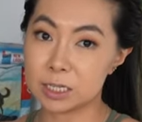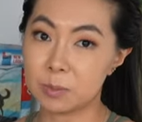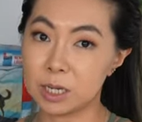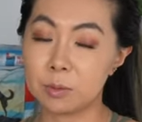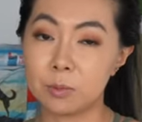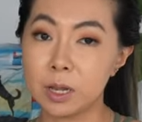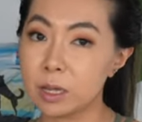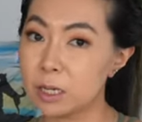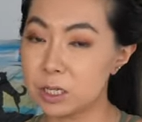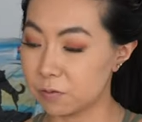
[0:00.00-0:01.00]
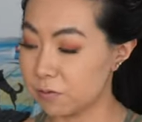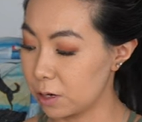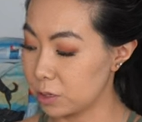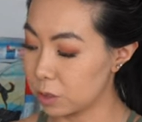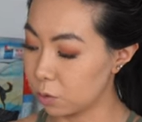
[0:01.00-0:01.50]
something completely
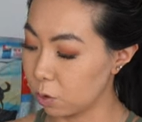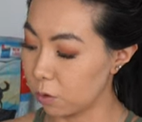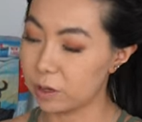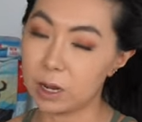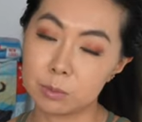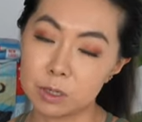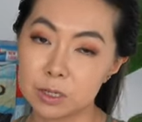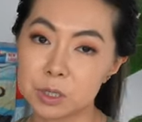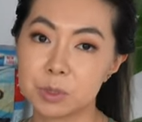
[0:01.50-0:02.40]
different to what the label is,